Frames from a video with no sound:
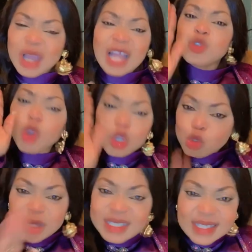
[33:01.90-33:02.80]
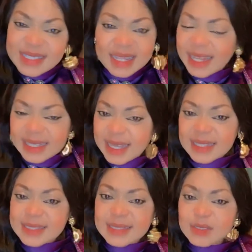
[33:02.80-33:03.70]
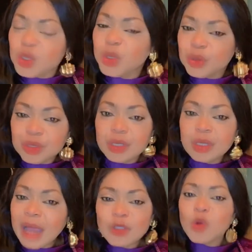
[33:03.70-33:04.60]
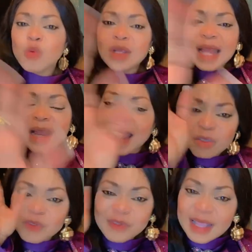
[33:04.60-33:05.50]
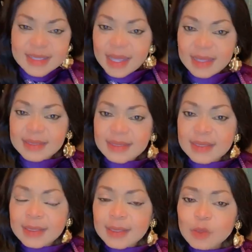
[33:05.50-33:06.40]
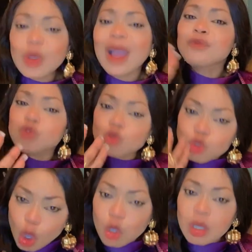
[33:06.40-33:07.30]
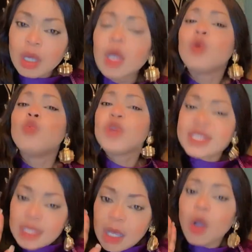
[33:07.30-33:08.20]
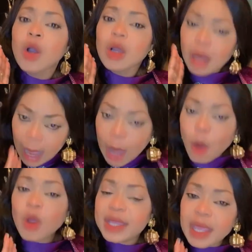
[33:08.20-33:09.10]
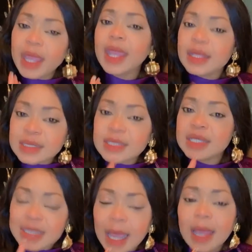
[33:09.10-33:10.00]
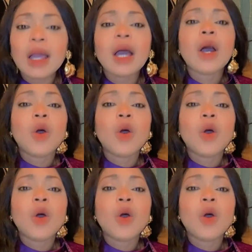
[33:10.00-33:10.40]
you can't talk to a teacher like that. No, I don't want that kind of answer. You have to talk with, okay, teacher,